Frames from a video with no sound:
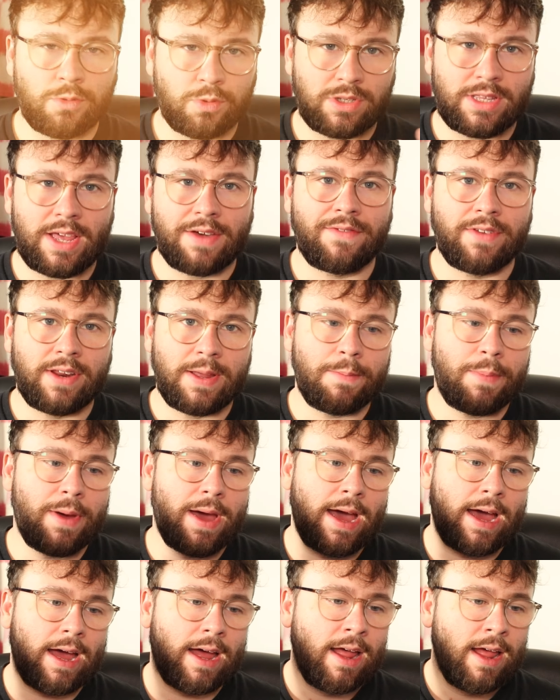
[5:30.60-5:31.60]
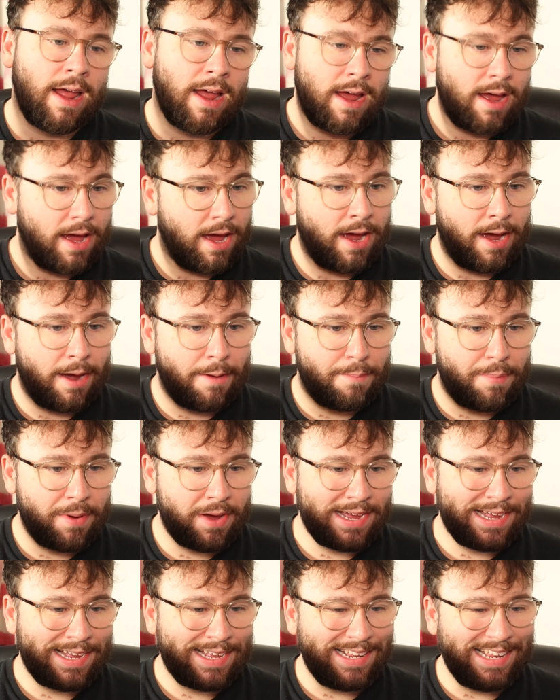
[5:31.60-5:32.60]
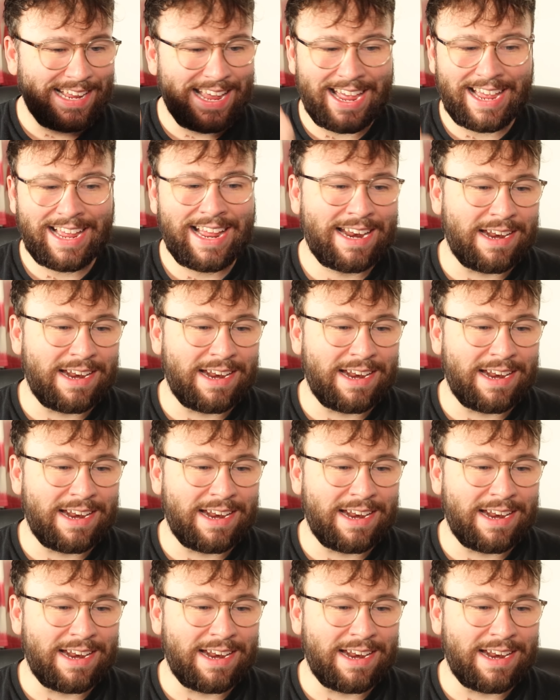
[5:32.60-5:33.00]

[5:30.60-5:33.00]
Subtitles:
was definitely better. But yeah,